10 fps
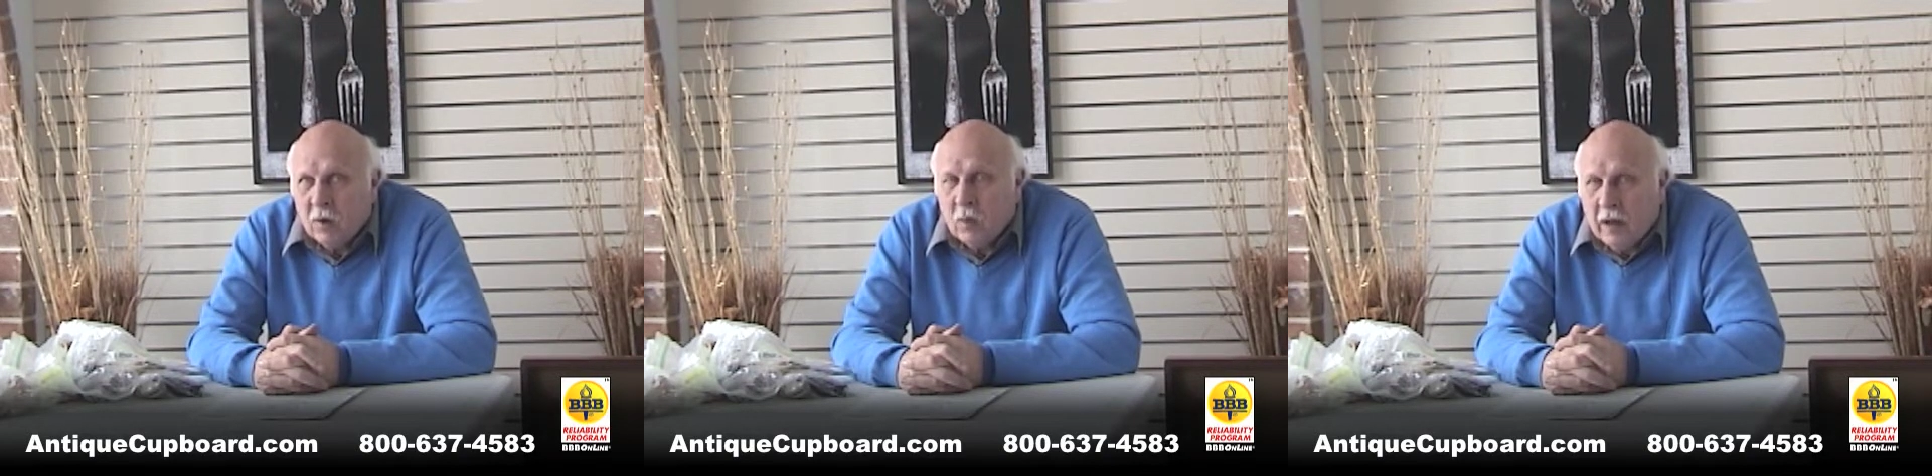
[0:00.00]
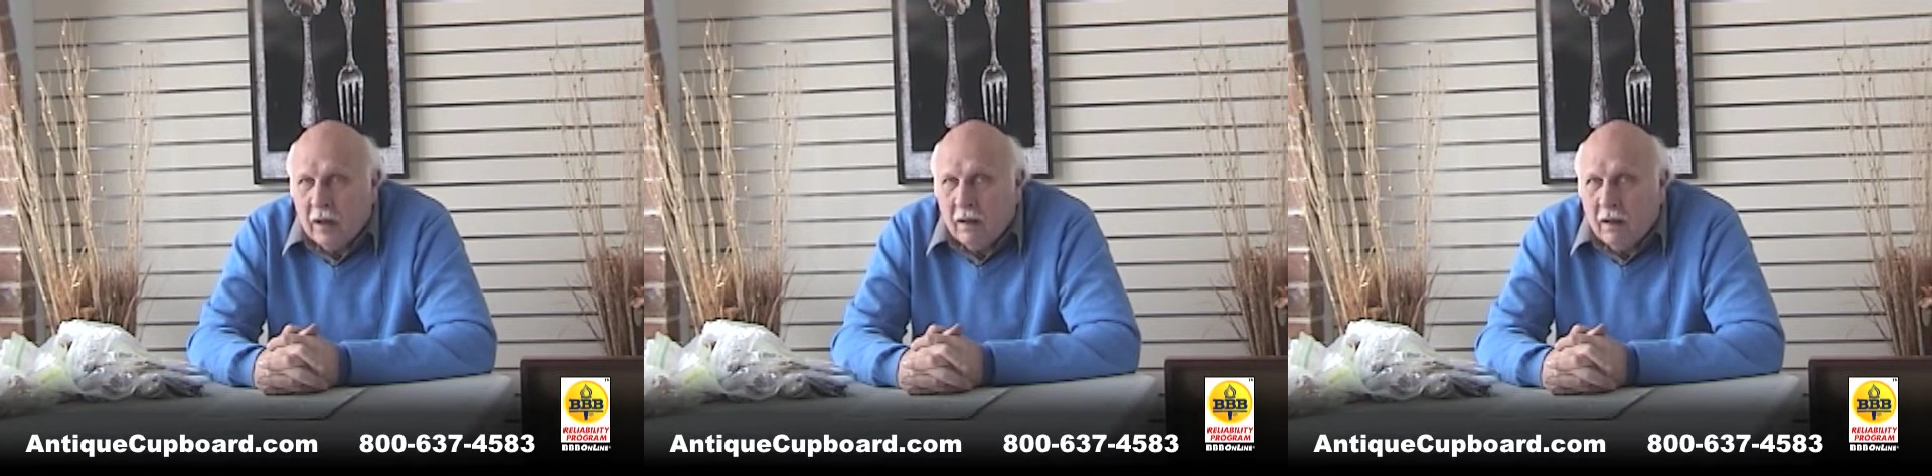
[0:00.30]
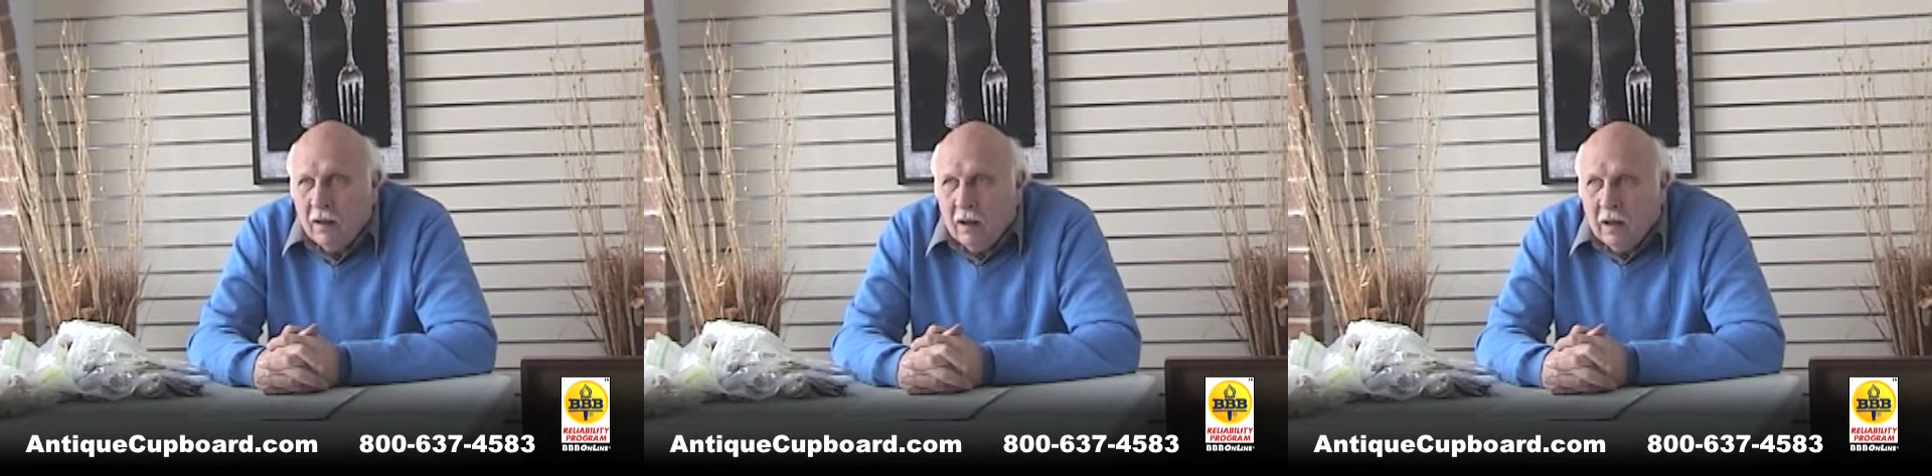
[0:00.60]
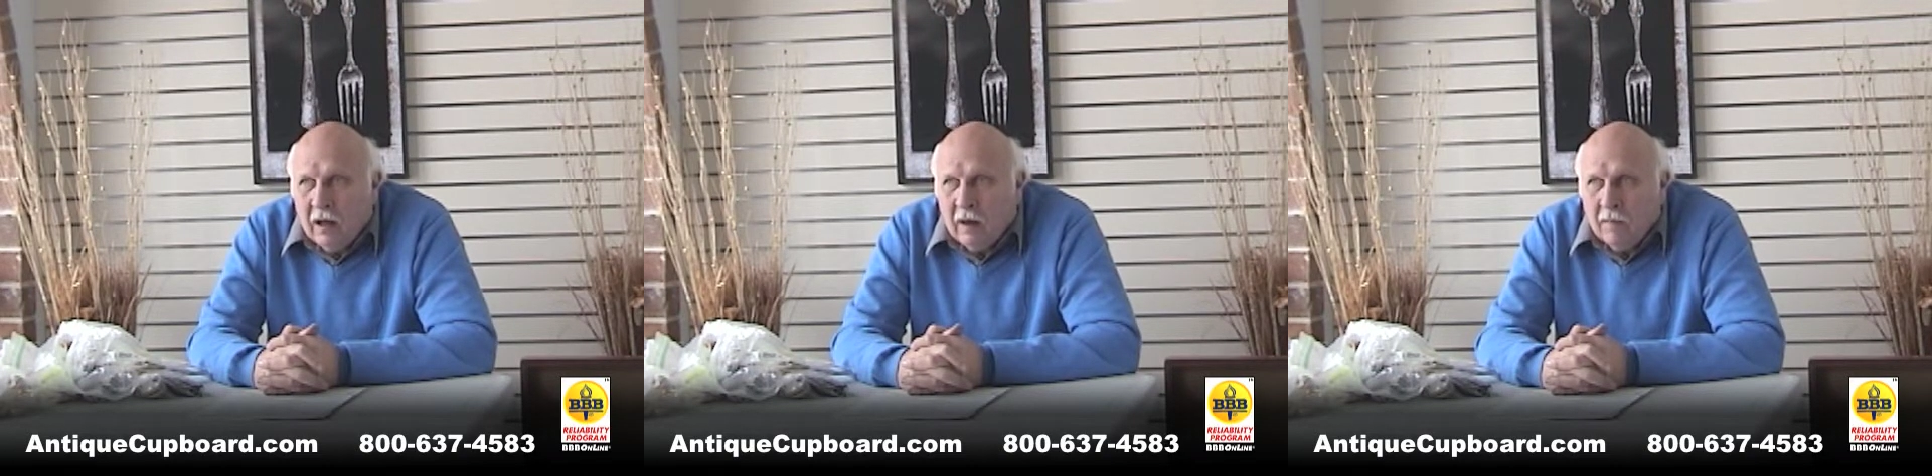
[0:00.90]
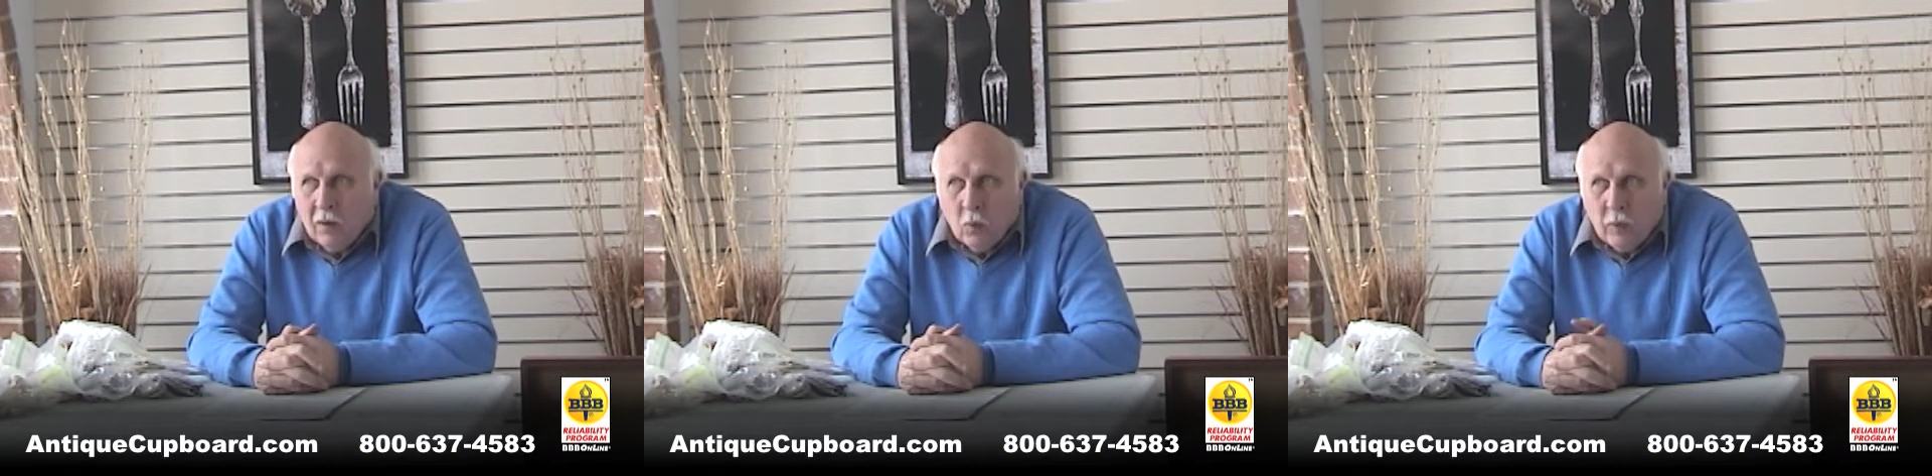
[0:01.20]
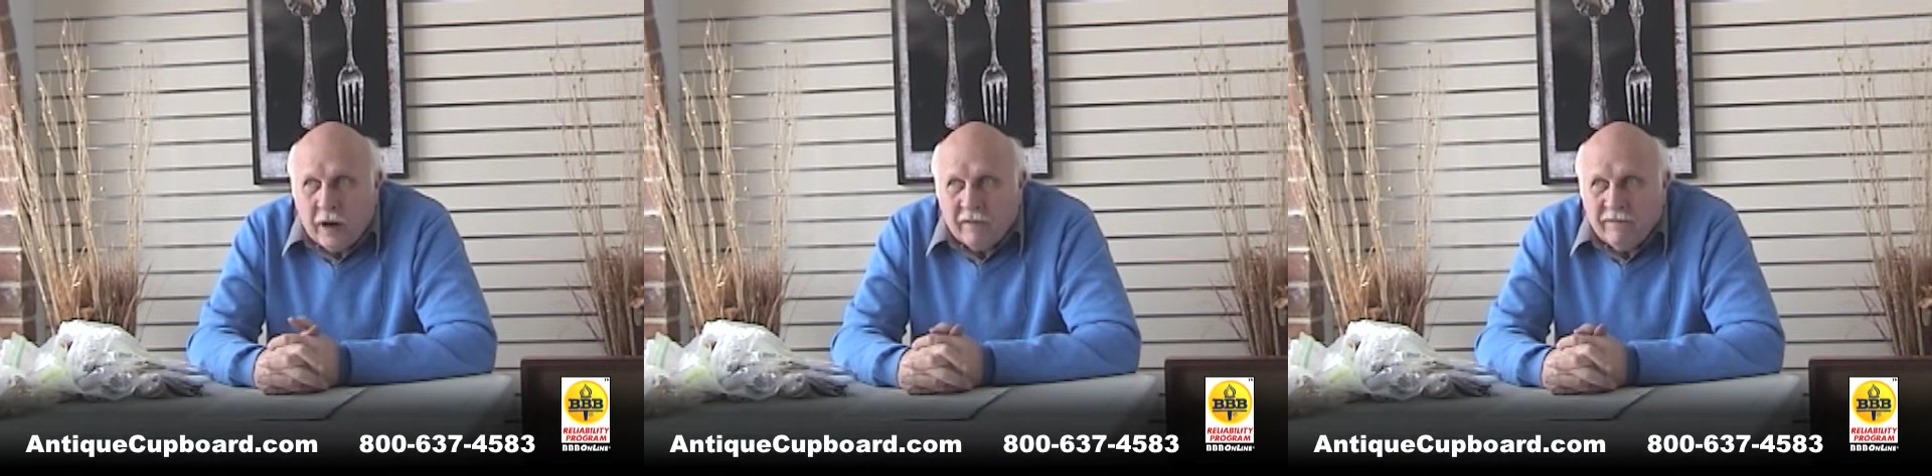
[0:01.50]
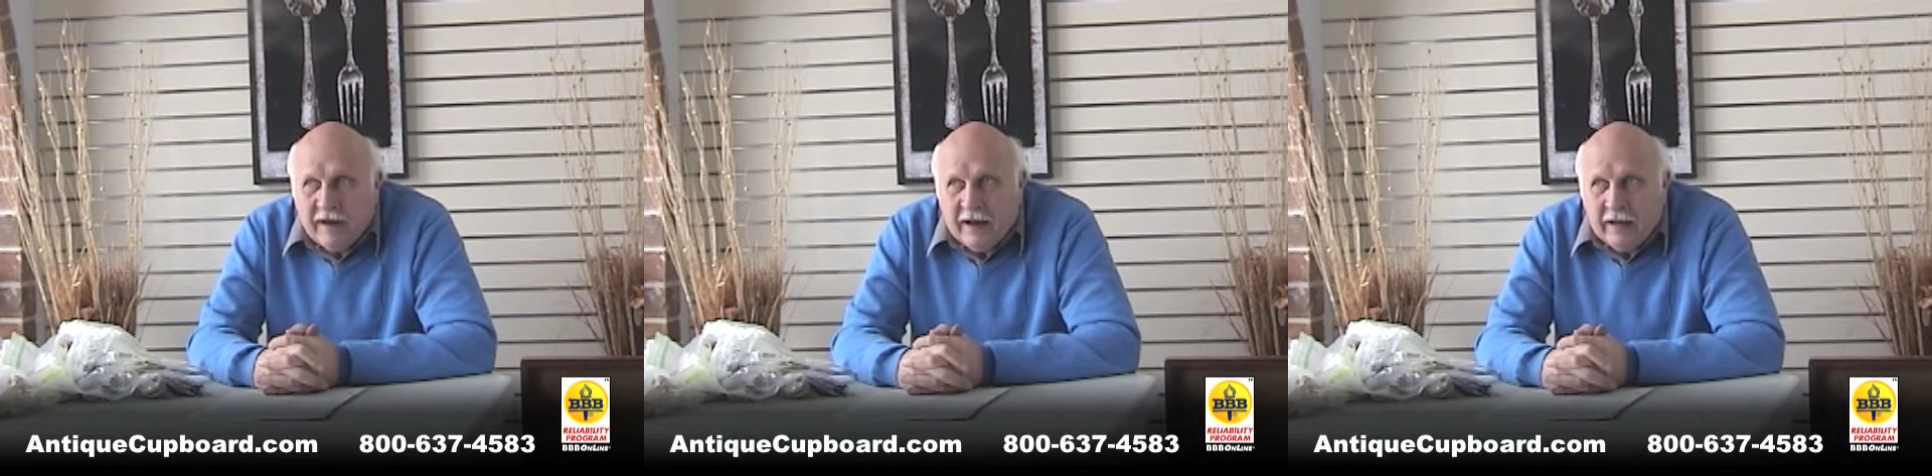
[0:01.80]
well. We are
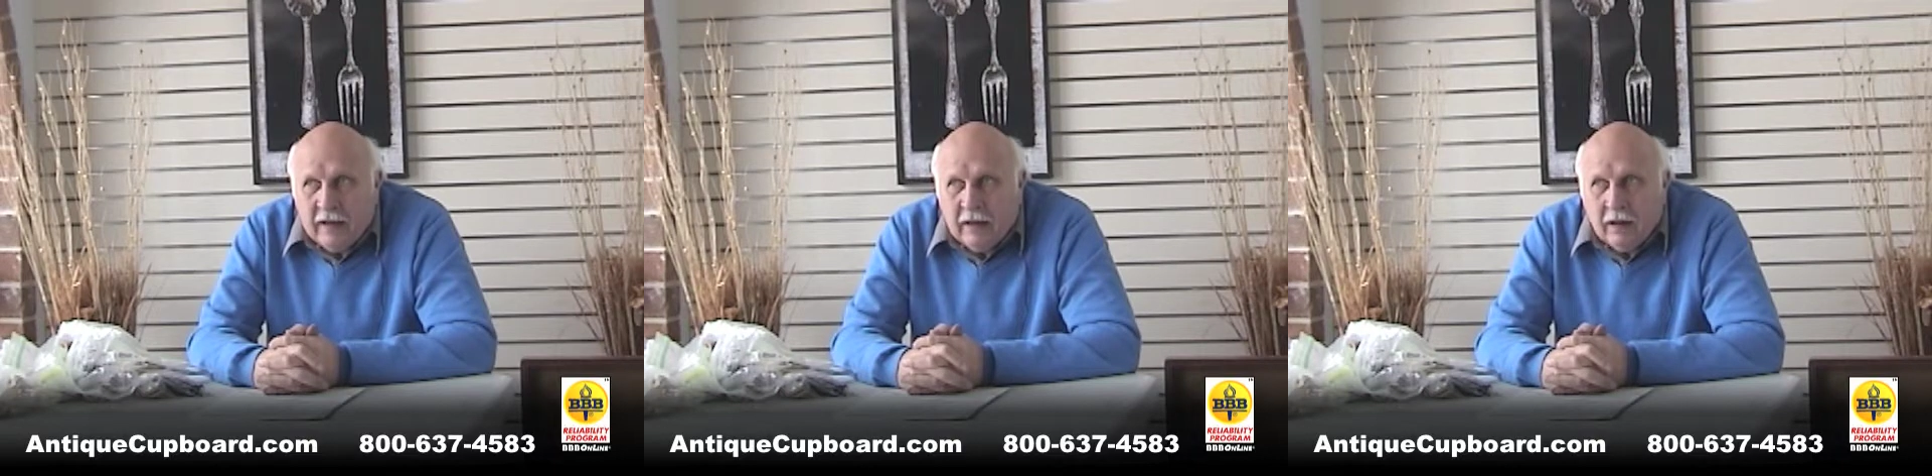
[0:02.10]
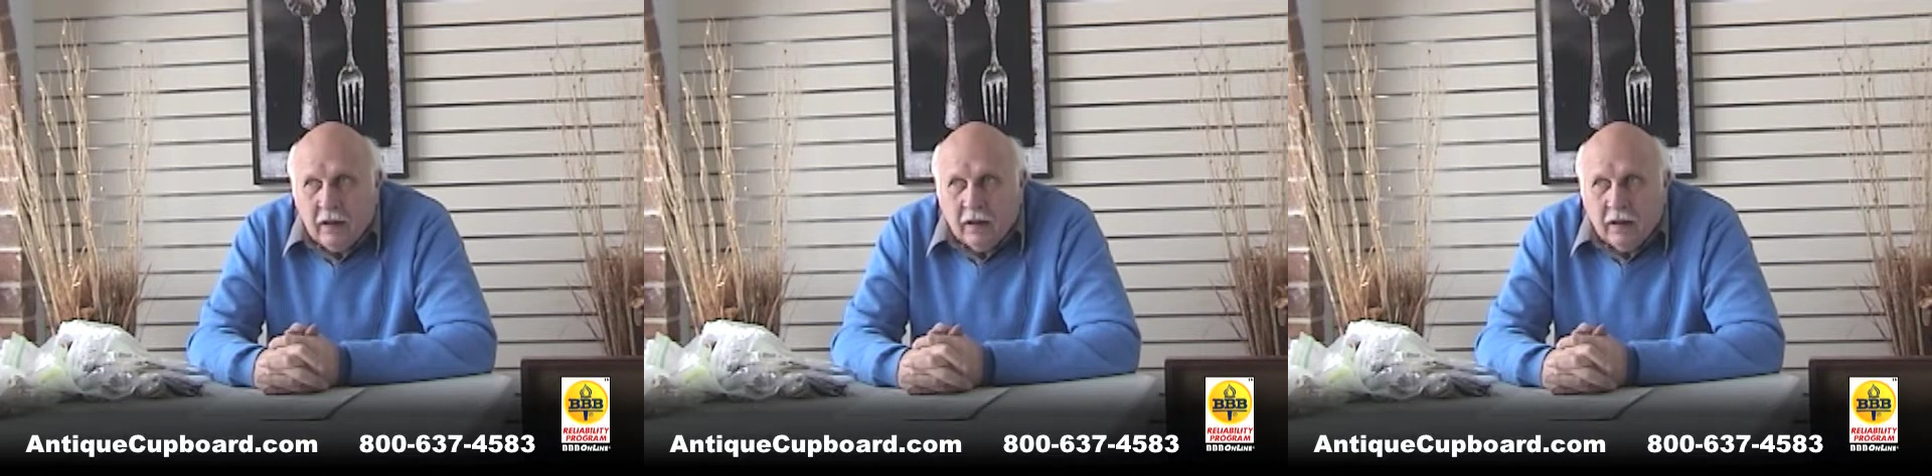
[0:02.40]
finding